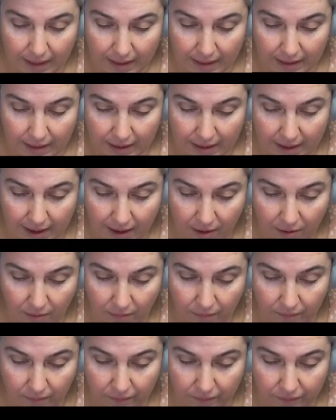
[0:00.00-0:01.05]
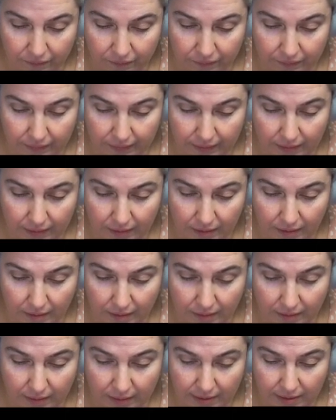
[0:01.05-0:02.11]
Now,
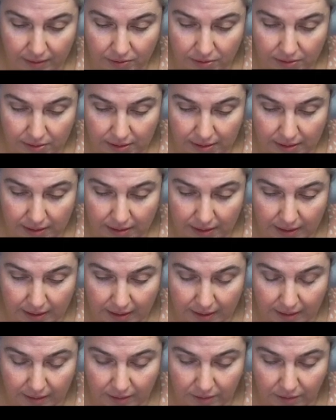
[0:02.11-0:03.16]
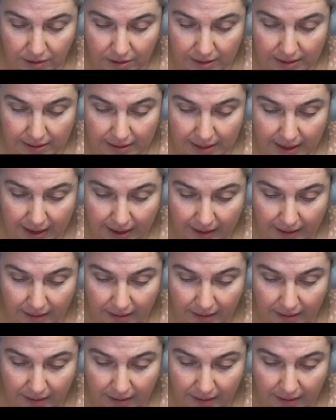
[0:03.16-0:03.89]
the interesting thing, look at that.